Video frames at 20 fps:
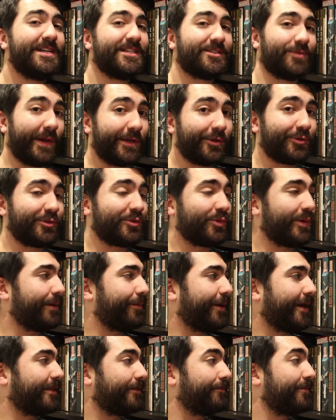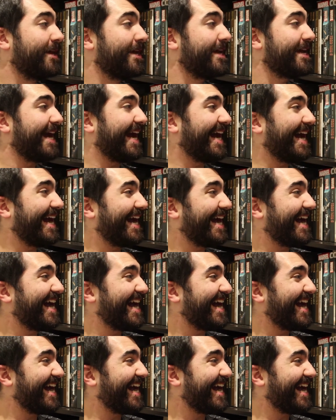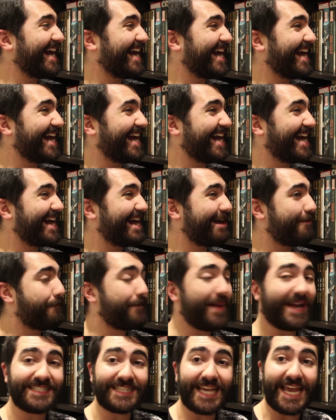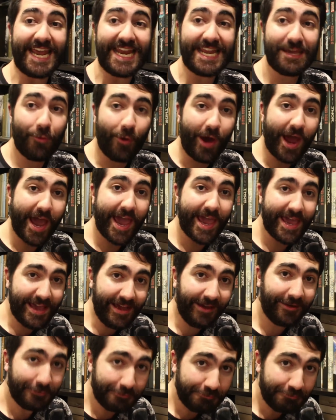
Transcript: So I do swear by them. But anyway,